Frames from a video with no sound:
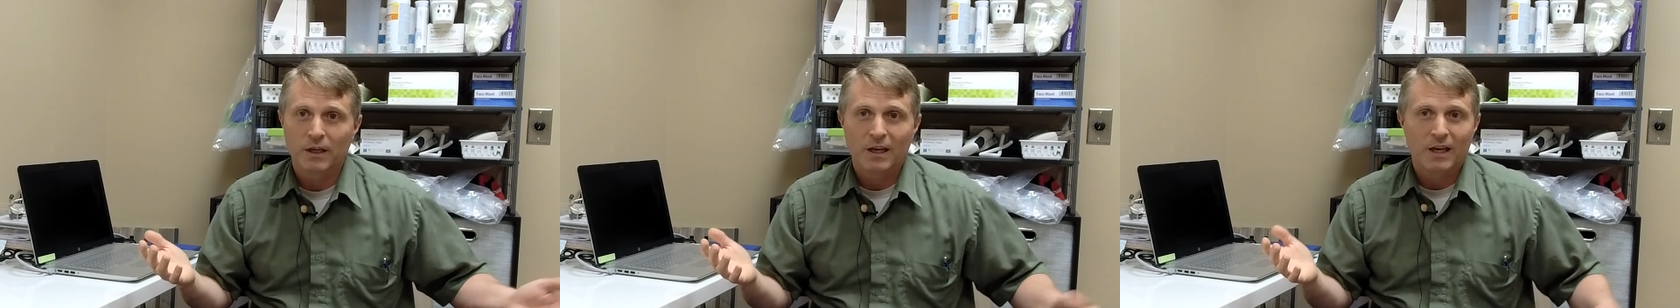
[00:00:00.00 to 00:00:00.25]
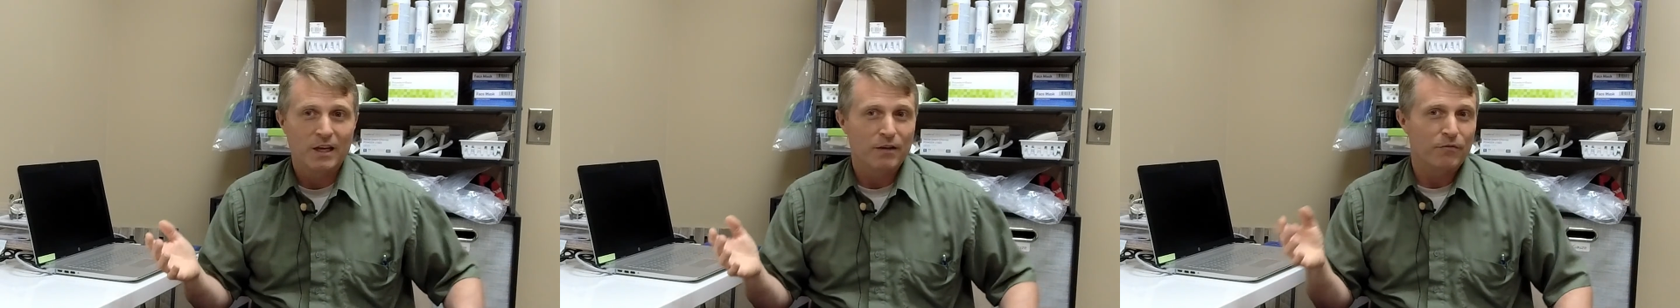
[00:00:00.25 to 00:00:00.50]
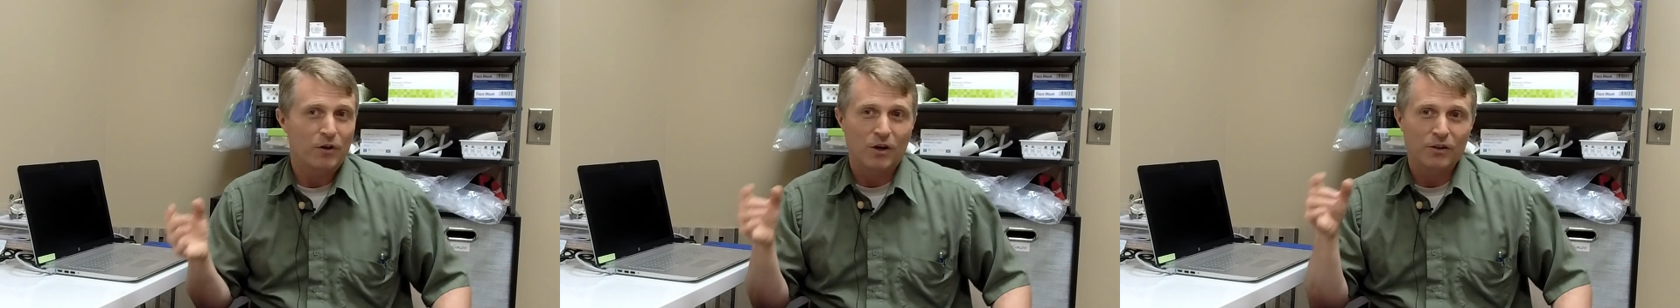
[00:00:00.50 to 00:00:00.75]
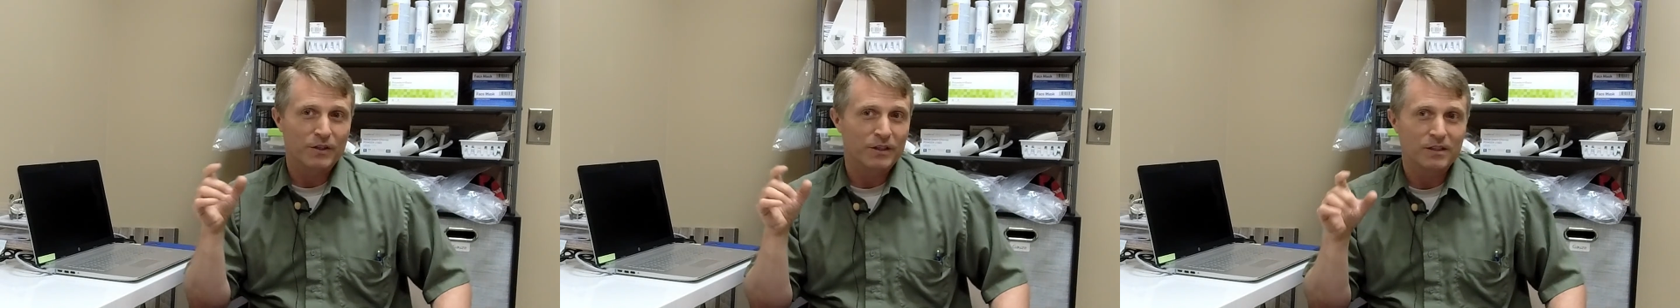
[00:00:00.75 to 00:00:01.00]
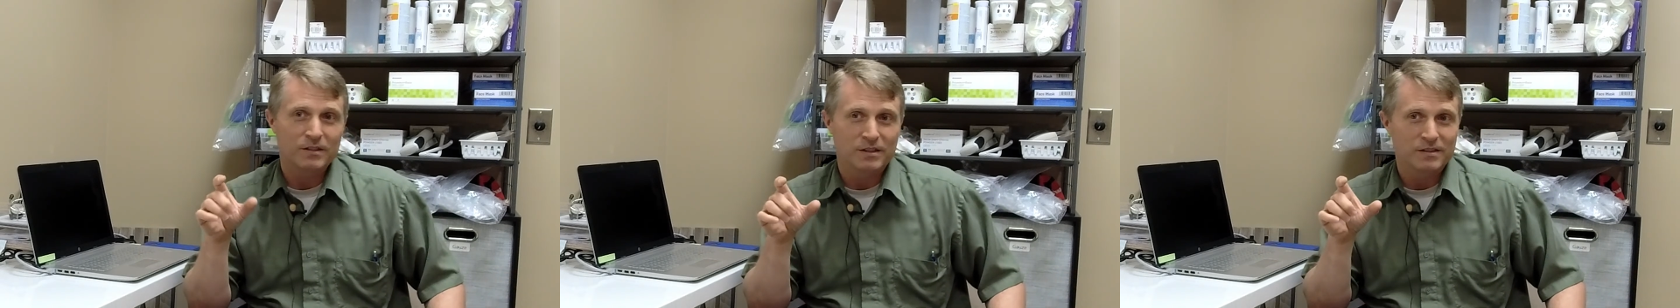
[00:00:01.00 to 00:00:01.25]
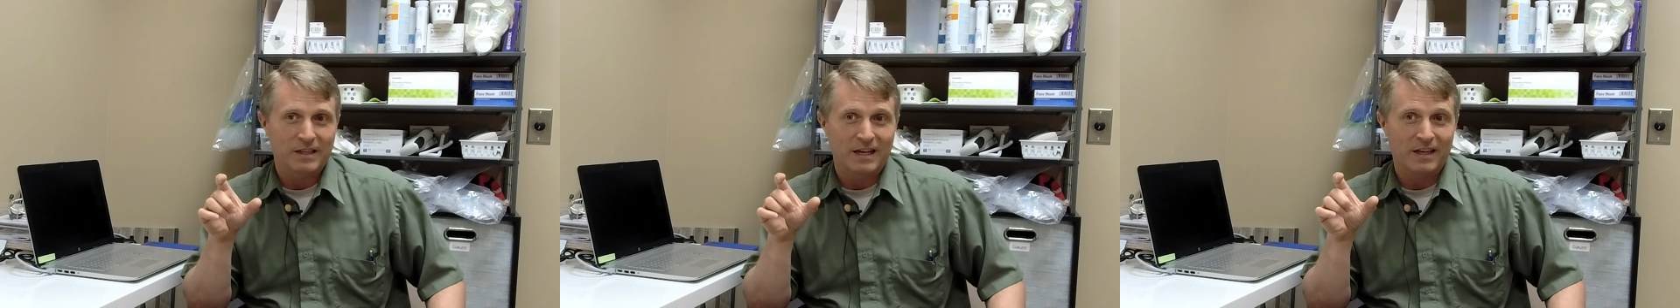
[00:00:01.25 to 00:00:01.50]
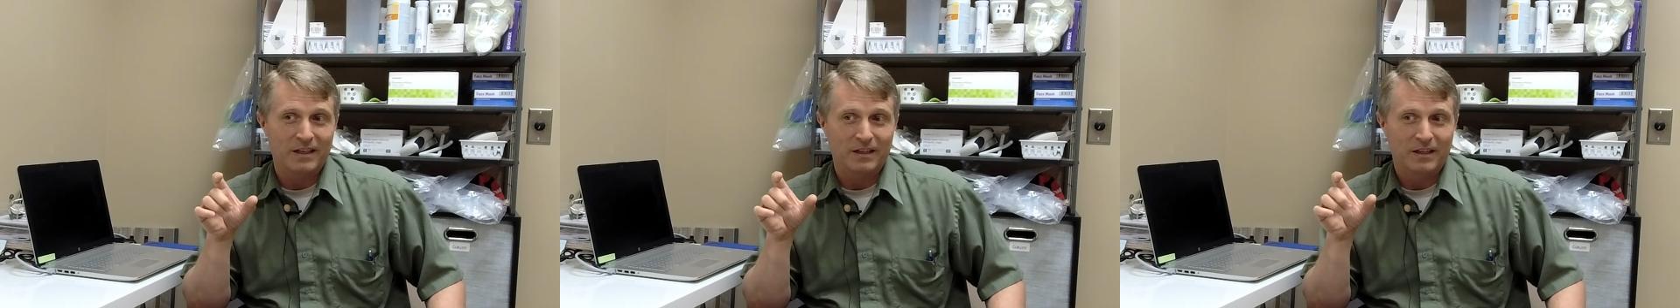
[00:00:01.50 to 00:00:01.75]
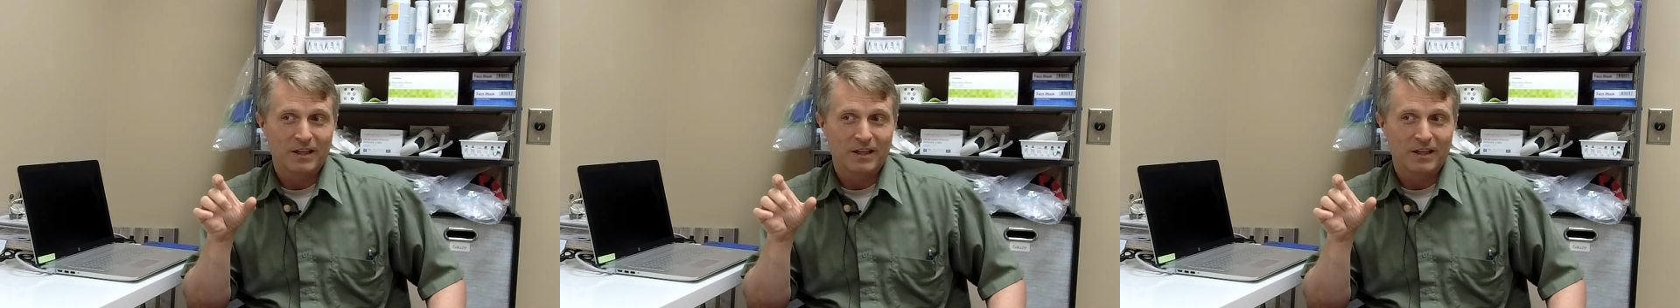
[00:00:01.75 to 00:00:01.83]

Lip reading: And if all it is adding